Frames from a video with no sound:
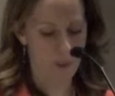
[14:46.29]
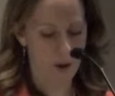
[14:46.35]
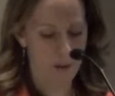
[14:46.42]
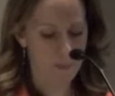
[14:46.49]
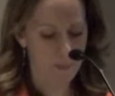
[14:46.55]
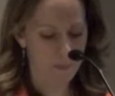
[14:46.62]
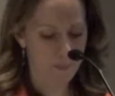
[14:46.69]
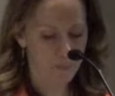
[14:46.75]
way.
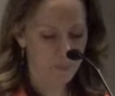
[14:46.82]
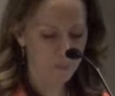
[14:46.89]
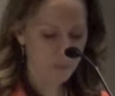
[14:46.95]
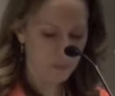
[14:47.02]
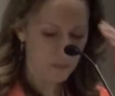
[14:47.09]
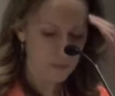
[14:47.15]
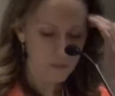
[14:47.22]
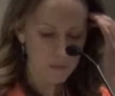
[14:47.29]

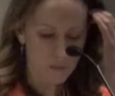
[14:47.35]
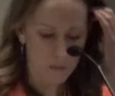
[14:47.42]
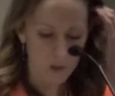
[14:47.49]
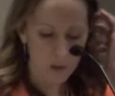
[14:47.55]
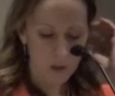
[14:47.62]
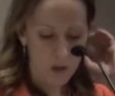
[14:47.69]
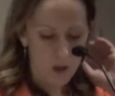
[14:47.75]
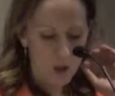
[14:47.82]

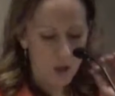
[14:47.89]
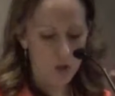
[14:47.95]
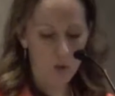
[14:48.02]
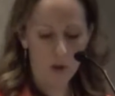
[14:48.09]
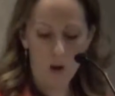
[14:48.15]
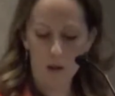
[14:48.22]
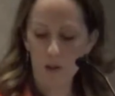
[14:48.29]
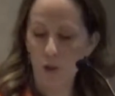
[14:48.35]
You
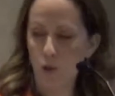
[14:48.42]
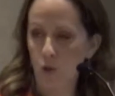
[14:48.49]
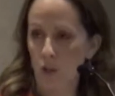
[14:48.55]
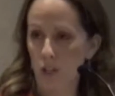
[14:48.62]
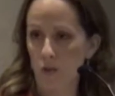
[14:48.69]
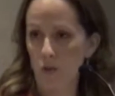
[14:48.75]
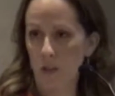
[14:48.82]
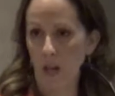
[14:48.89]
can also
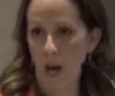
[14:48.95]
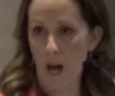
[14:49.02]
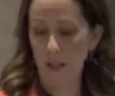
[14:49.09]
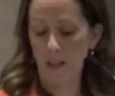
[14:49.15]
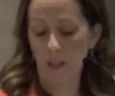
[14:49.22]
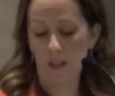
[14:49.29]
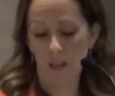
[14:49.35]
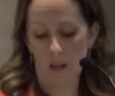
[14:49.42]
transfer the
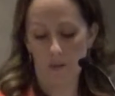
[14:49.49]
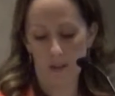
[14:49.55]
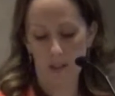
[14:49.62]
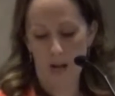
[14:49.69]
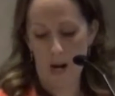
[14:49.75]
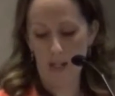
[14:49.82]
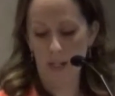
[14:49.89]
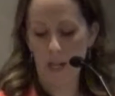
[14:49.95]
contents of a
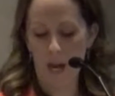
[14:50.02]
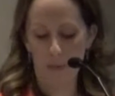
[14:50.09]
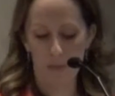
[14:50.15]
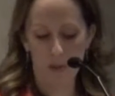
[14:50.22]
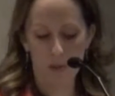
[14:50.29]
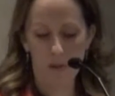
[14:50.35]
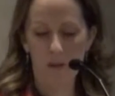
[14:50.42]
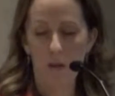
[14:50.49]
dyed
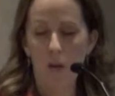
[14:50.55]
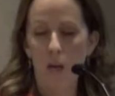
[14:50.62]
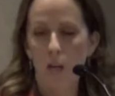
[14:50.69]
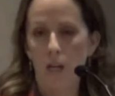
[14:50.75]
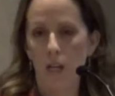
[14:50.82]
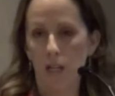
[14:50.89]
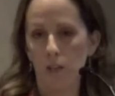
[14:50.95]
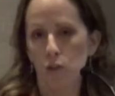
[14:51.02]
capsule
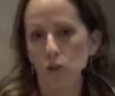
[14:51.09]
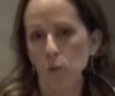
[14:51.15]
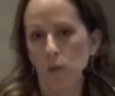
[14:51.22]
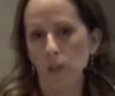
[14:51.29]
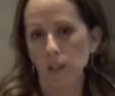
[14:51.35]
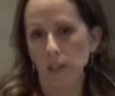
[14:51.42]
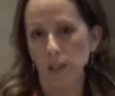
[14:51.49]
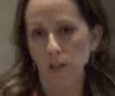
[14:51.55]
into a
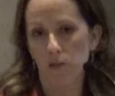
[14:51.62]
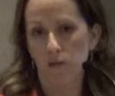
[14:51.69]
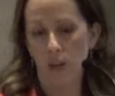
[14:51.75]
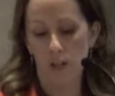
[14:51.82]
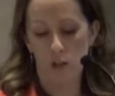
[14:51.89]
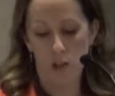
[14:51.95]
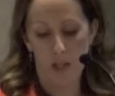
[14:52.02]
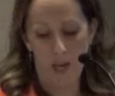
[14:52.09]
clear
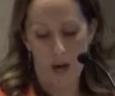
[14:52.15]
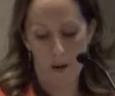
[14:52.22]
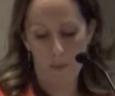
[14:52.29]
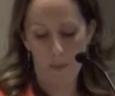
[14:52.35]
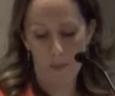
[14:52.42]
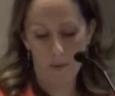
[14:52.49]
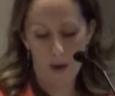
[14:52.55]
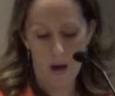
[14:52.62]
veggie cap,
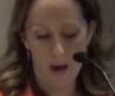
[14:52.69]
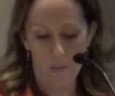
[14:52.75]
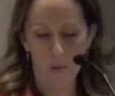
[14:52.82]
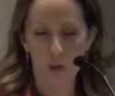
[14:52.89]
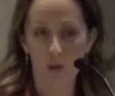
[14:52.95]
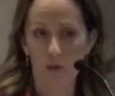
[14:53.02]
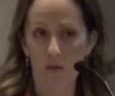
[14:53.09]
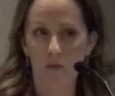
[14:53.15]

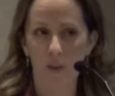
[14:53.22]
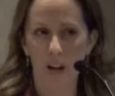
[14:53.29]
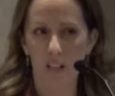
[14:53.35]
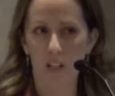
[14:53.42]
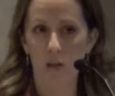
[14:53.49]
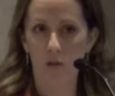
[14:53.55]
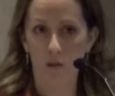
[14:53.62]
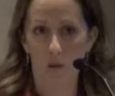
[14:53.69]
which you can
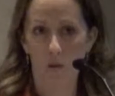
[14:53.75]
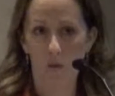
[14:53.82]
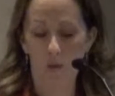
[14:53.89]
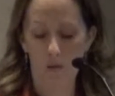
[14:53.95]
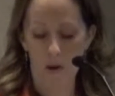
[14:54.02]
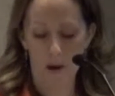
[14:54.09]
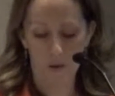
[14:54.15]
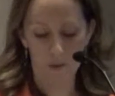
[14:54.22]
find at your
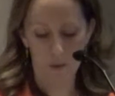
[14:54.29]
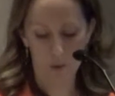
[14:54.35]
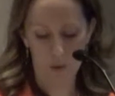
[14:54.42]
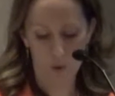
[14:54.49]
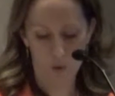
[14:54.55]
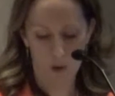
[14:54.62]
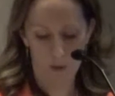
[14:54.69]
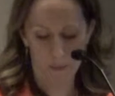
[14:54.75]
local health food
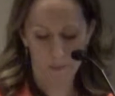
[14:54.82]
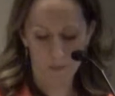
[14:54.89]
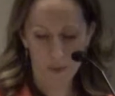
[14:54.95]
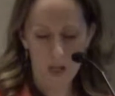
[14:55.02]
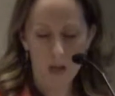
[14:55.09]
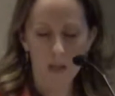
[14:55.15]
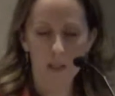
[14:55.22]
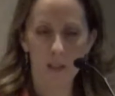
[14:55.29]
store,
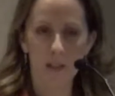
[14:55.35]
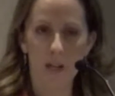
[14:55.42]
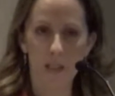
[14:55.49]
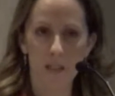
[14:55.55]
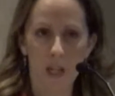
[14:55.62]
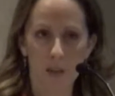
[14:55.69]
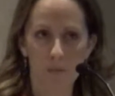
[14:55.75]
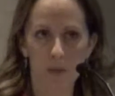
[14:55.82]
because a lot
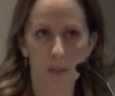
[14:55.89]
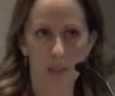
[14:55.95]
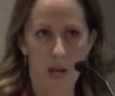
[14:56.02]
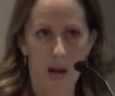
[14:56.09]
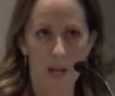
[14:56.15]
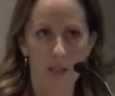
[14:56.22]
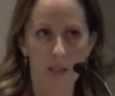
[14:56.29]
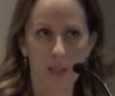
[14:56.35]
of times the
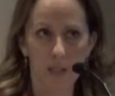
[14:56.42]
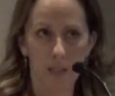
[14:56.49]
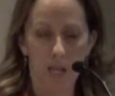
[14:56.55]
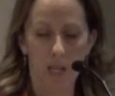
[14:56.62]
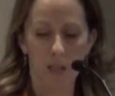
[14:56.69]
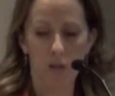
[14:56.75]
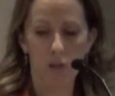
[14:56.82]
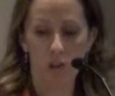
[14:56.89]
dye is
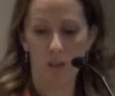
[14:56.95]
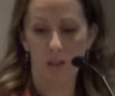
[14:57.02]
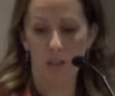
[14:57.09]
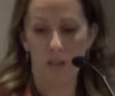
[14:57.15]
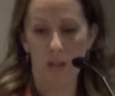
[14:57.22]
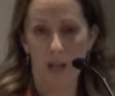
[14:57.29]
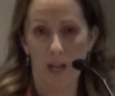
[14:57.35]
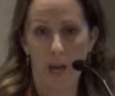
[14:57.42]
contained just
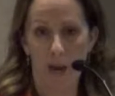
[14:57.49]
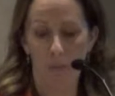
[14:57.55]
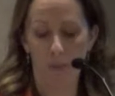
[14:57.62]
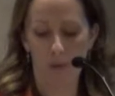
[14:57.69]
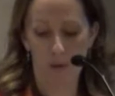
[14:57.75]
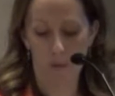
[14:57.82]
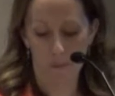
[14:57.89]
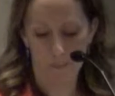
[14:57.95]
in that
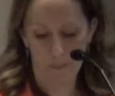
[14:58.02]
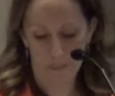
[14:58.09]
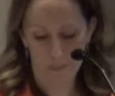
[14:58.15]
capsule.